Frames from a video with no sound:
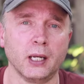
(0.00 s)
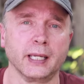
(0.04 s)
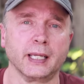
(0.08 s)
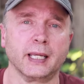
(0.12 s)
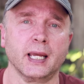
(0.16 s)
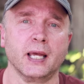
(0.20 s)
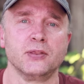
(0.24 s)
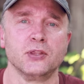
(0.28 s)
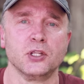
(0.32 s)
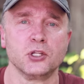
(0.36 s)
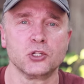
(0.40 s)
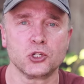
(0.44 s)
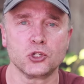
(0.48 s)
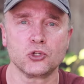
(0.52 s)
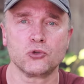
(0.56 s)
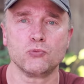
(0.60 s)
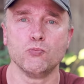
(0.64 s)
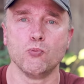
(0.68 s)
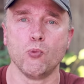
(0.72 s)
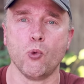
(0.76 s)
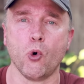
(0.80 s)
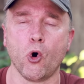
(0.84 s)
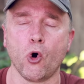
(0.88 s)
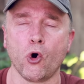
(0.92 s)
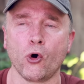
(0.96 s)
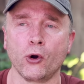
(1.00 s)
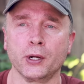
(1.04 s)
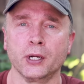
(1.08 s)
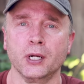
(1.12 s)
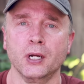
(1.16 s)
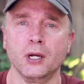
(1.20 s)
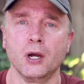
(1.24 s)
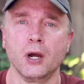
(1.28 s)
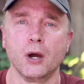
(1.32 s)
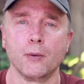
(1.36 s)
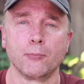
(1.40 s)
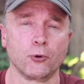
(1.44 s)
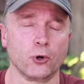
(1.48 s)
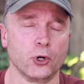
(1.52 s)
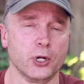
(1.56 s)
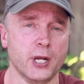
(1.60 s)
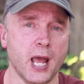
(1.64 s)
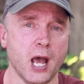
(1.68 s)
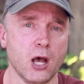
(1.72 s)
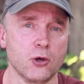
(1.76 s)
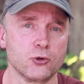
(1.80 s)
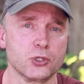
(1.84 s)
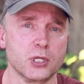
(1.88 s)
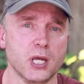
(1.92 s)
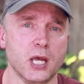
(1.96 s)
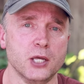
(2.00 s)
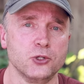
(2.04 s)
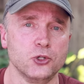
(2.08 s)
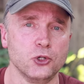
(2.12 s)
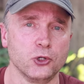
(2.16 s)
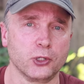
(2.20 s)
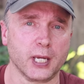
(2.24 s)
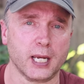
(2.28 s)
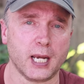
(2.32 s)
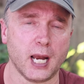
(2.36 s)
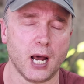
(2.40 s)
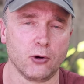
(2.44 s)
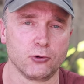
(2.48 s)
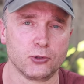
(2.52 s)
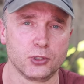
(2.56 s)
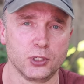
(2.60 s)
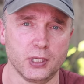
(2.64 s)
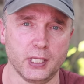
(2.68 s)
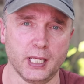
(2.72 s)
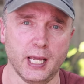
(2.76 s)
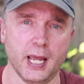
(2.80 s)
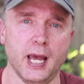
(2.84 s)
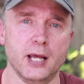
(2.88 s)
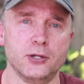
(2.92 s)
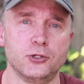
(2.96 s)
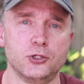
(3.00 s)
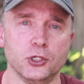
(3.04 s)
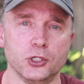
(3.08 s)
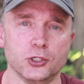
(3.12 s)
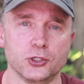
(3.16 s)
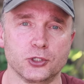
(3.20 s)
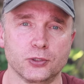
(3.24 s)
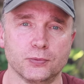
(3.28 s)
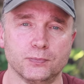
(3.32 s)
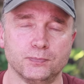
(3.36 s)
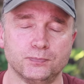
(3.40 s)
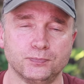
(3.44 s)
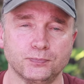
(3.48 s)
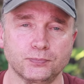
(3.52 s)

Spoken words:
Again, this is more pronounced as you get out to the edges.